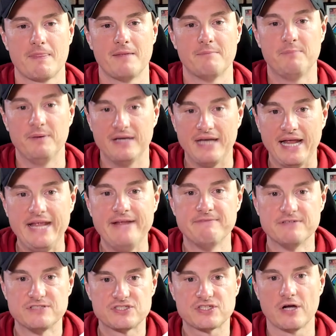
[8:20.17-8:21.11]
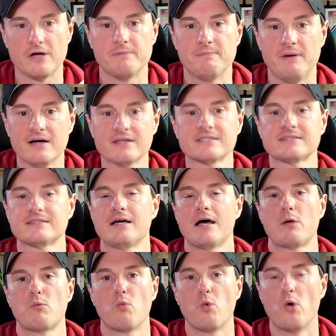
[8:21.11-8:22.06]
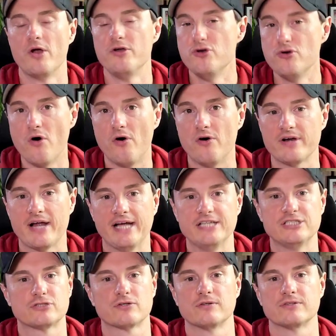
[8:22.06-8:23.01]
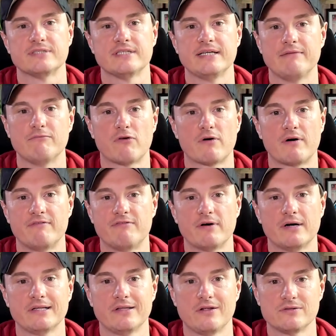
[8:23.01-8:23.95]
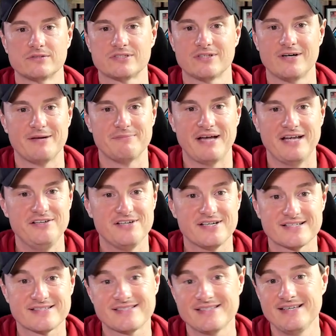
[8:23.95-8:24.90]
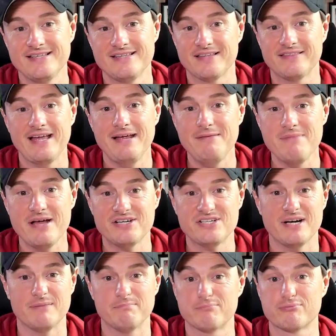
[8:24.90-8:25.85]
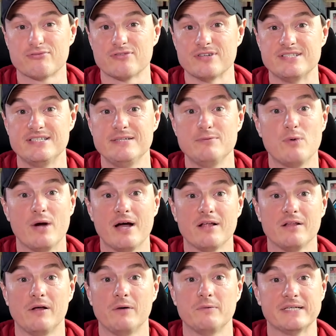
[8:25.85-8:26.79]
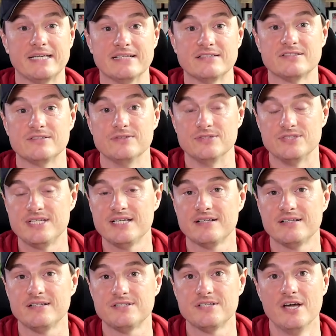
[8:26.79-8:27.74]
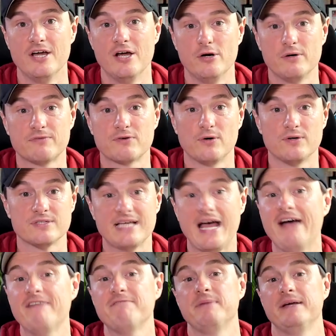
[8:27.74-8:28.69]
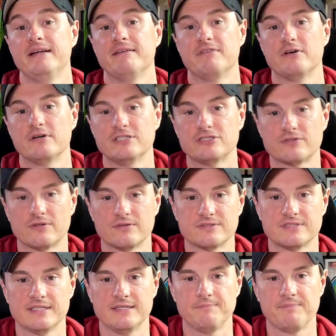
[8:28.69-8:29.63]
But even so, Pakistan were not a strong team for a very long time, and you can see that they match up pretty well against New Zealand, who of course have been a very strong team.